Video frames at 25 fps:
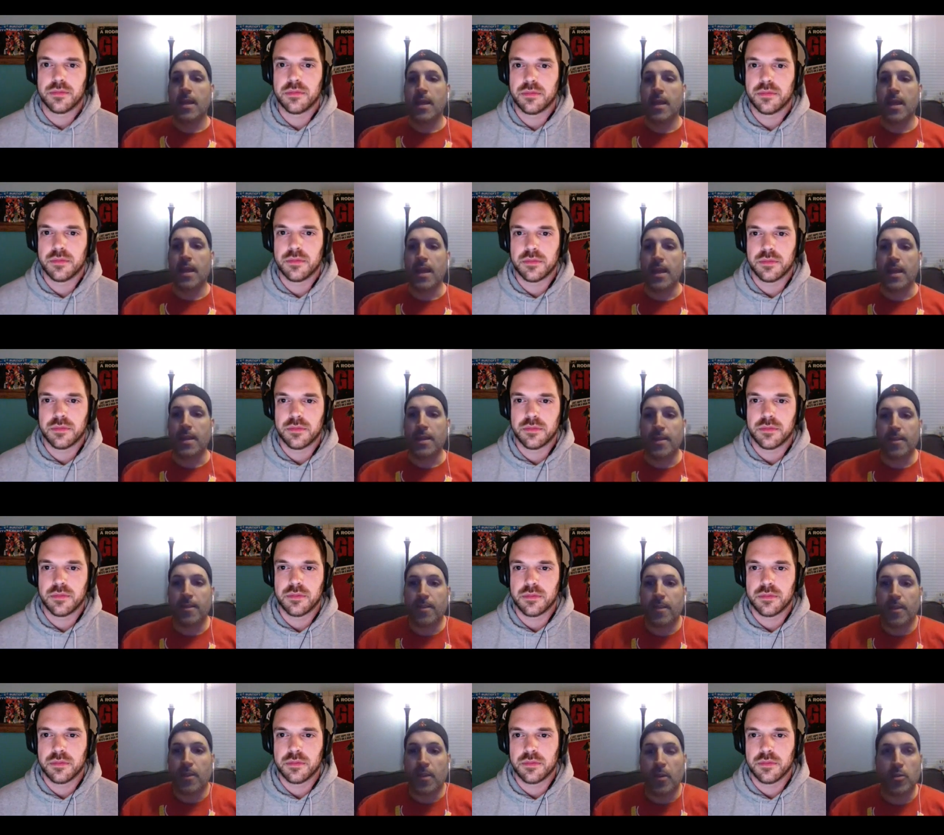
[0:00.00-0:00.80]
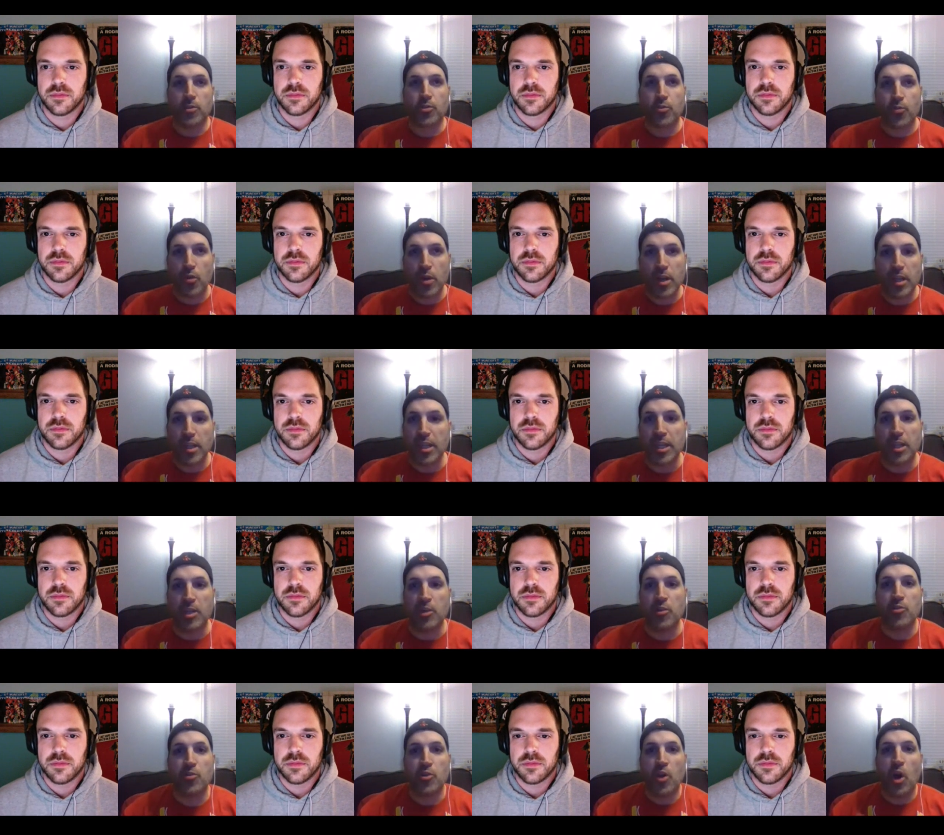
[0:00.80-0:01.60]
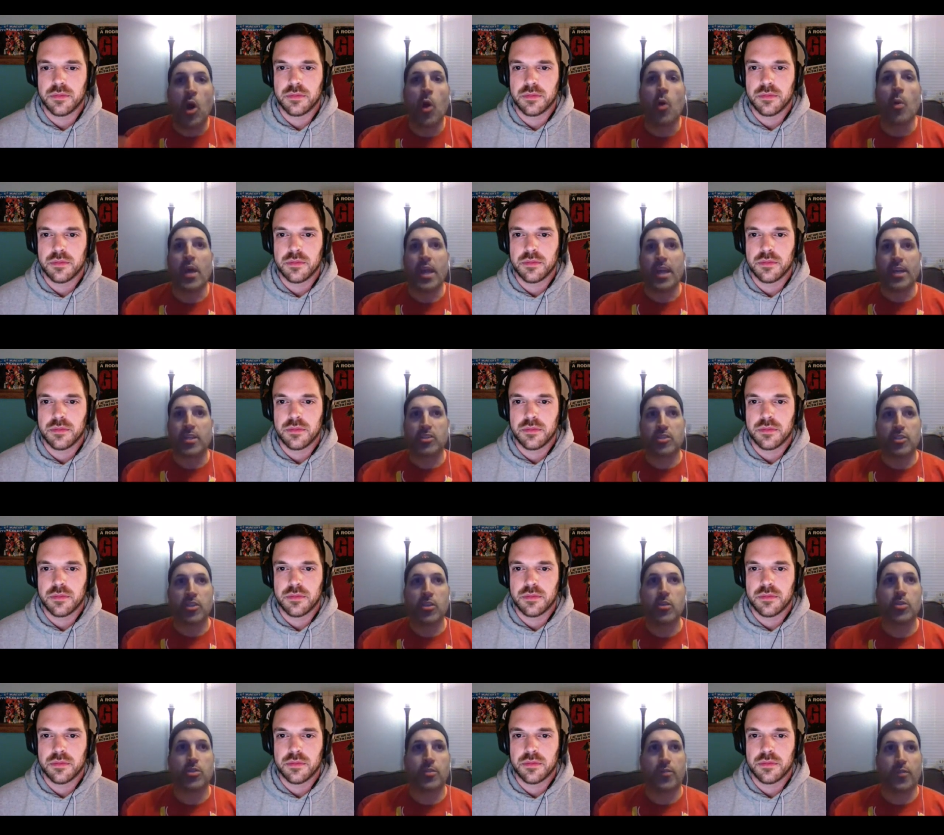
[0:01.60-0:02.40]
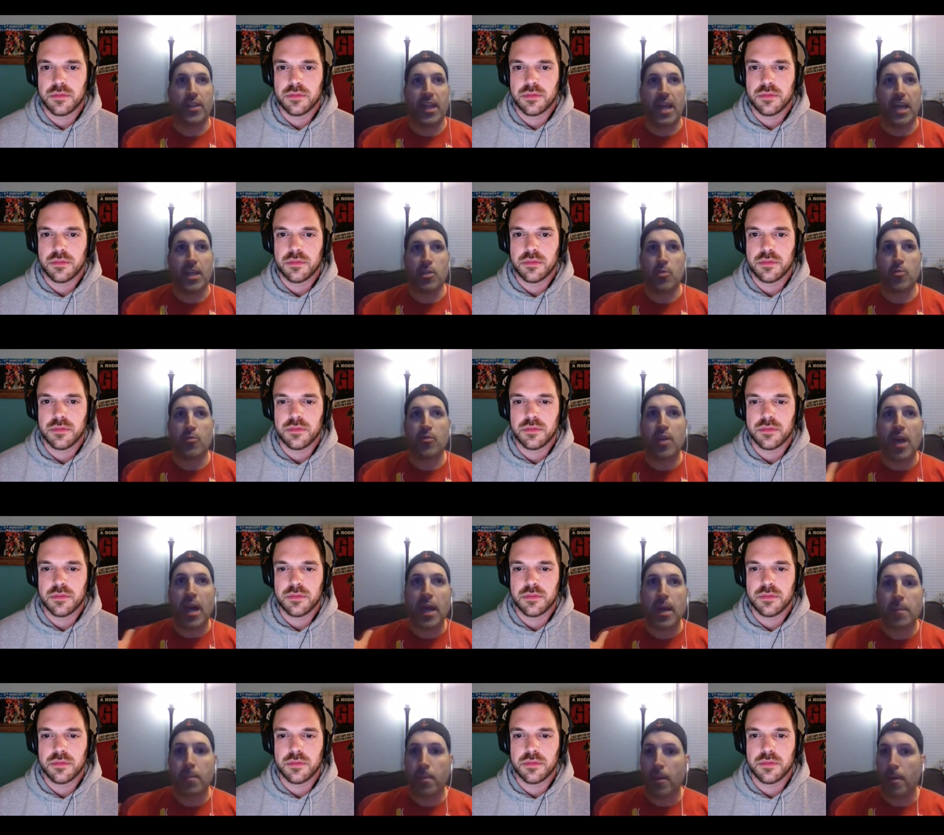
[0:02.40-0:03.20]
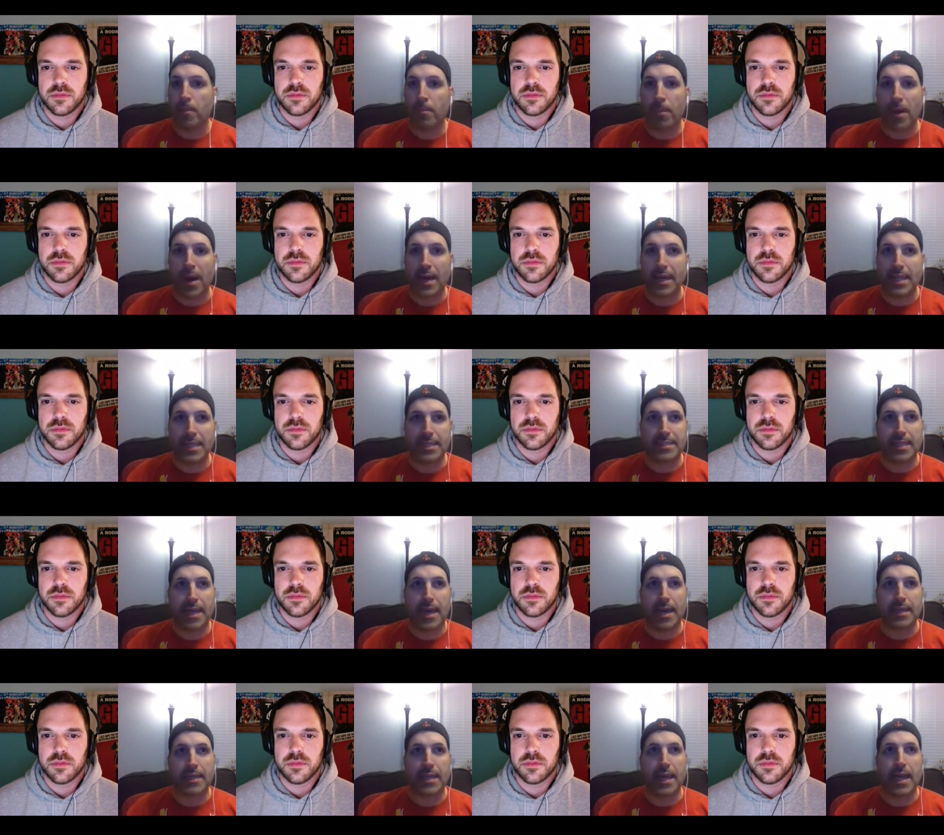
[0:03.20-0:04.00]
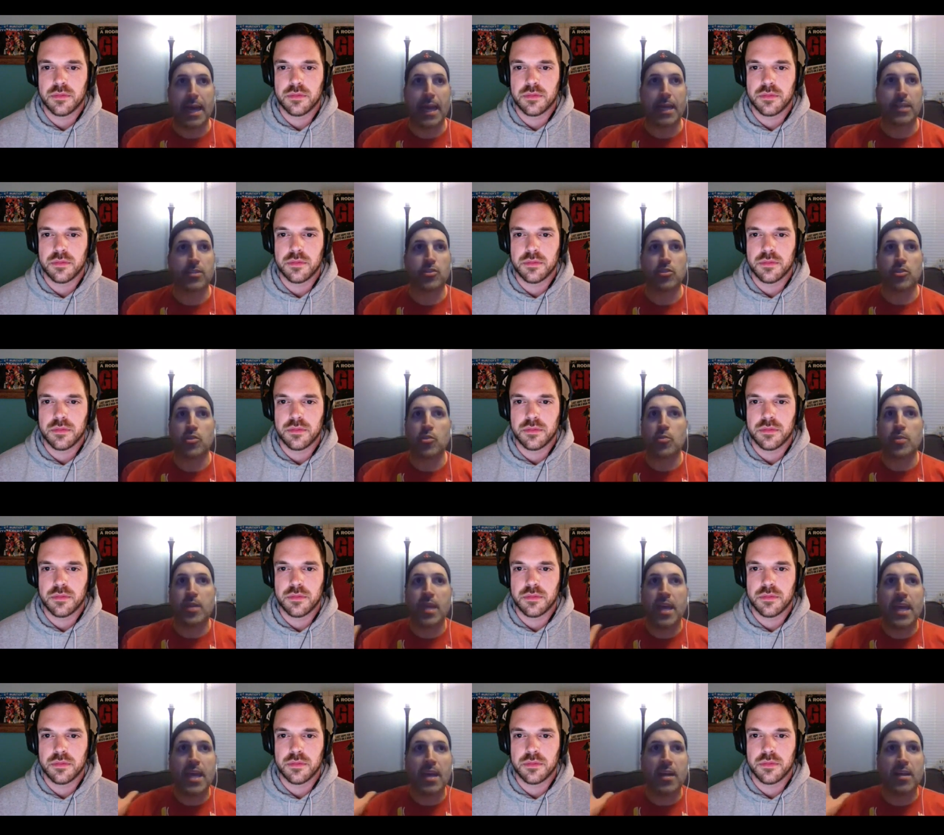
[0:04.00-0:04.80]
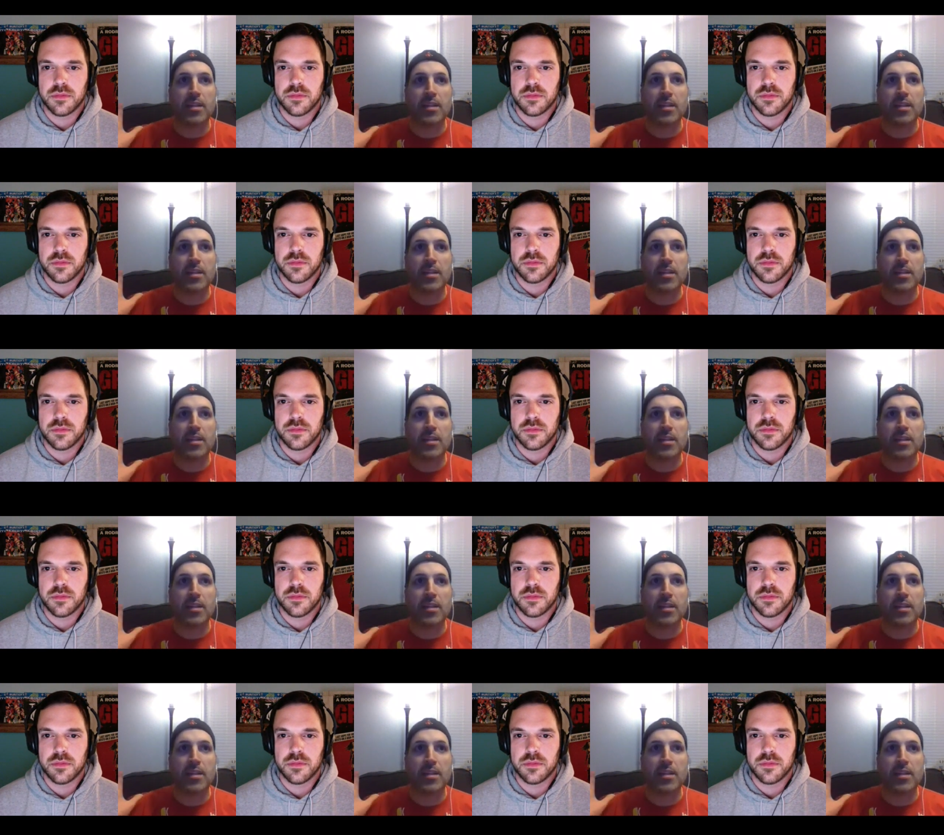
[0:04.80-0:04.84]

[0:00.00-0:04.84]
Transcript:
Speaker 1: And there's really no excuse for that. You've got to put bodies on guys. You can't